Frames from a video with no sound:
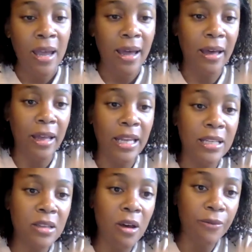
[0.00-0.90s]
and
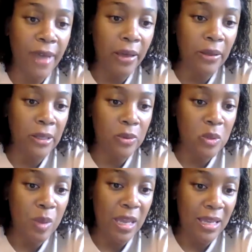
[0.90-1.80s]
it's all
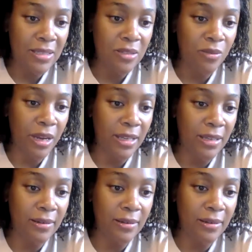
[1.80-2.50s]
values-based, right?